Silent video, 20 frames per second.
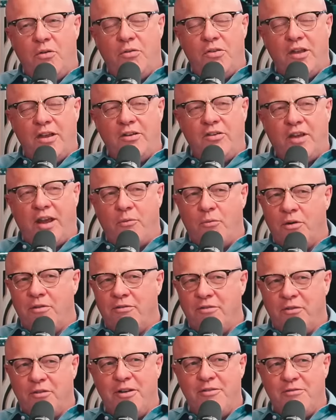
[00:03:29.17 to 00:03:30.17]
two things that were
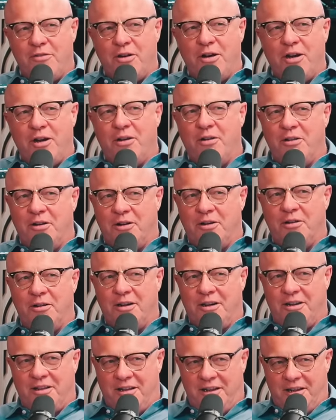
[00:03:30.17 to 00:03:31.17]
very, very
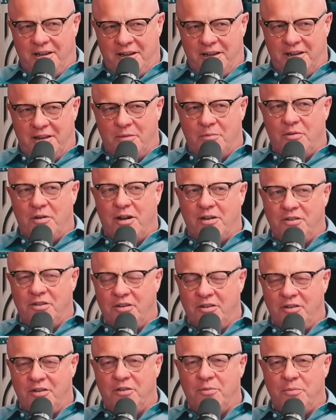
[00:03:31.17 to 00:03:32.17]
clear in the
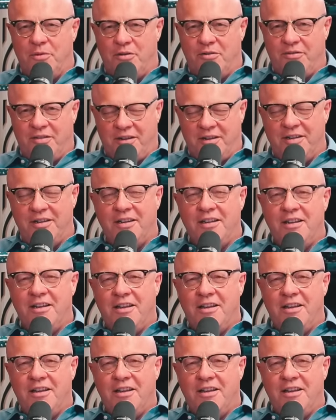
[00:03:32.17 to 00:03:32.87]
production of this movie: